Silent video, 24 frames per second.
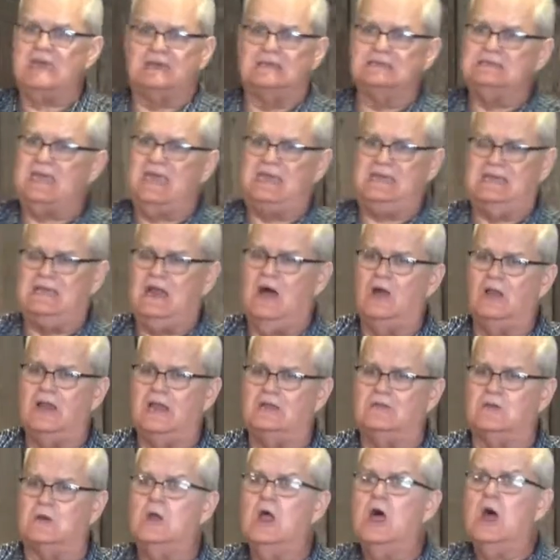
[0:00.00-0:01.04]
contain it all
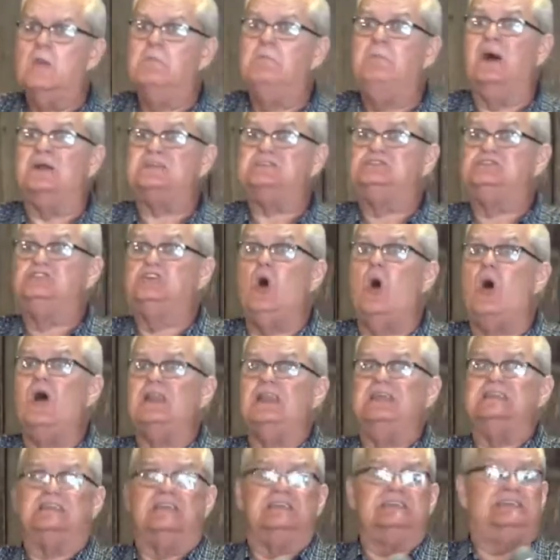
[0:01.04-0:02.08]
either. But
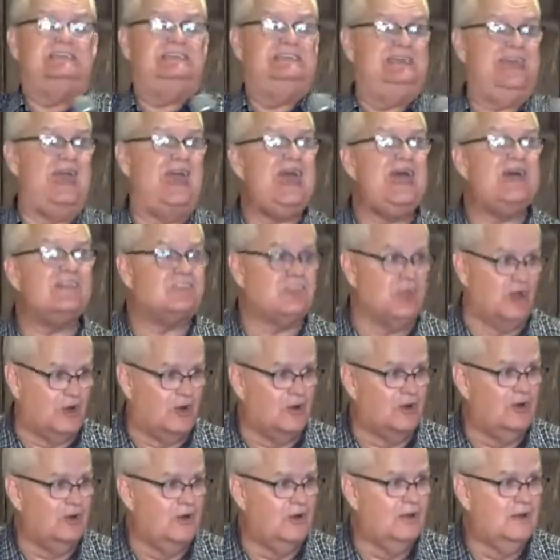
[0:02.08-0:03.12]
jointly
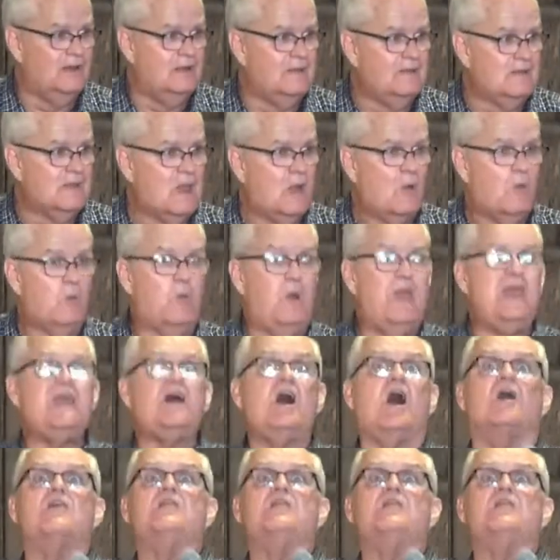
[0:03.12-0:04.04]
together, we are